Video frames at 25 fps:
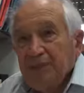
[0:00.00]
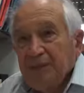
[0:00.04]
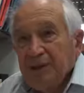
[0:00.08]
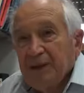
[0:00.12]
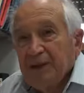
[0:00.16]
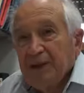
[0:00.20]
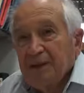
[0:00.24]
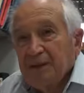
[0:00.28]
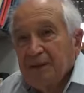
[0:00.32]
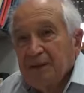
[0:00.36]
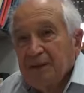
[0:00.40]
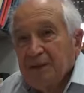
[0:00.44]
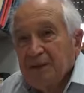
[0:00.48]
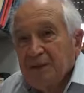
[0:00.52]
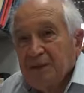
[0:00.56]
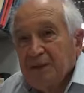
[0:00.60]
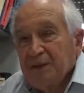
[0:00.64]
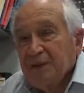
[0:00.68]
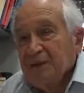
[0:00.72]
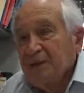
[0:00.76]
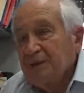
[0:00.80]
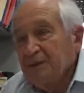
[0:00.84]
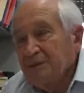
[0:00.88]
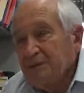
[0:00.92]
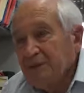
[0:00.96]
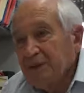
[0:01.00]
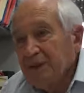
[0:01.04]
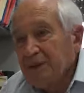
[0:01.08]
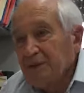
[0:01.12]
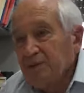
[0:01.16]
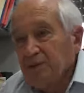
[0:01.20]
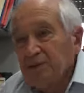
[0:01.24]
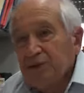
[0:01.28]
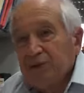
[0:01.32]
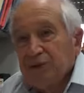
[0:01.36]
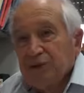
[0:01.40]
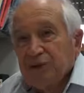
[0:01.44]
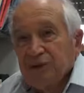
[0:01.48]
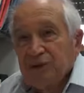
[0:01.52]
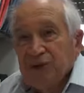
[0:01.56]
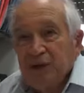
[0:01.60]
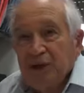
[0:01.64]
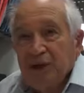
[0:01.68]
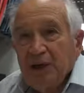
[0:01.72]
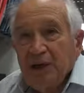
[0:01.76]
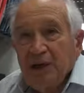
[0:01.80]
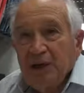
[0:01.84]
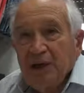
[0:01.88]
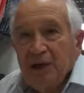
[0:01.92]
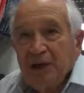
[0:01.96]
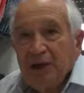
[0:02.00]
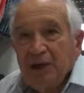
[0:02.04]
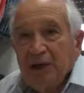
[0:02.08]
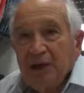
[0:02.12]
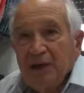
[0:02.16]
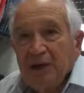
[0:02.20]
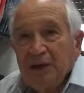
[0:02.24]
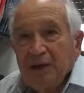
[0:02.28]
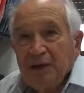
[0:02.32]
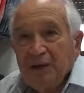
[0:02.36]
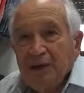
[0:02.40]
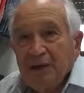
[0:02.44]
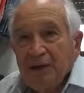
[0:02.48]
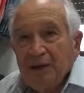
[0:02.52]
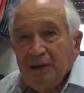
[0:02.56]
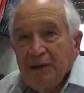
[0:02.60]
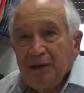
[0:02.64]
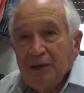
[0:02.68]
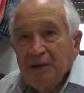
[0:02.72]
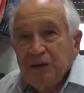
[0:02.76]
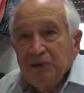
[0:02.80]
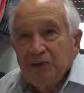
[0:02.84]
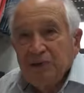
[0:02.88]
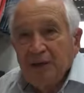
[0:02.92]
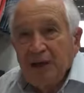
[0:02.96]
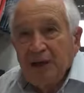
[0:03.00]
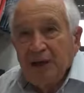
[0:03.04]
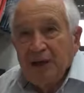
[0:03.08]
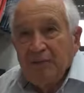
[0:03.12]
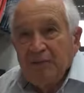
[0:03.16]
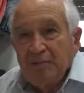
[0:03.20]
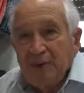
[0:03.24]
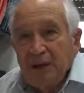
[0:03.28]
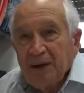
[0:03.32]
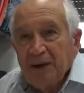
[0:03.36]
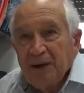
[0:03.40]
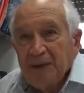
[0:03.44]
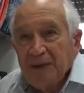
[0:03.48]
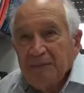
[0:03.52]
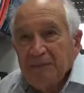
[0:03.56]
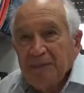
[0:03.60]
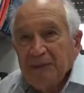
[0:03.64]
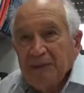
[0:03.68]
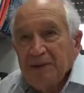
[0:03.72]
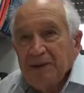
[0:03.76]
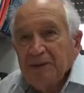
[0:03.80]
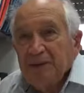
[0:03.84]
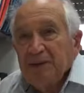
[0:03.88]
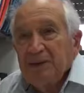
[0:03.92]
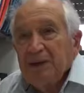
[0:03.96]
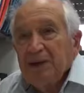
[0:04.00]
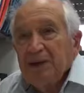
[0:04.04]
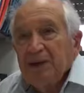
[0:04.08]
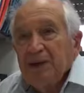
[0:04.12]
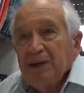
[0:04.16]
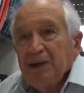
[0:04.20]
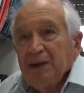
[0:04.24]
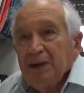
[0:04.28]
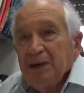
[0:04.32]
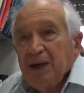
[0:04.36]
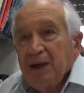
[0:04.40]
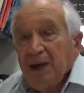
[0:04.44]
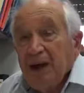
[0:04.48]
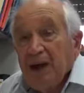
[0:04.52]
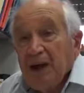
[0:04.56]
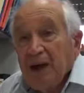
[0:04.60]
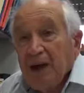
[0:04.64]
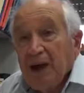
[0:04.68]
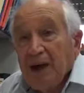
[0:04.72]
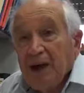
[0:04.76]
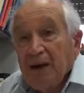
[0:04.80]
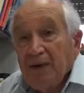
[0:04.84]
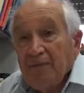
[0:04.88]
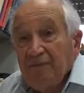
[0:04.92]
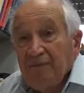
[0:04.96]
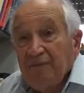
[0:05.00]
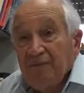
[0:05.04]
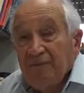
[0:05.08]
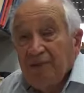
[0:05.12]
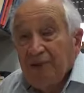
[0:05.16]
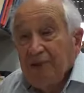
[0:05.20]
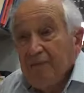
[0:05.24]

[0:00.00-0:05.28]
and that was in the Israeli Parliament. I have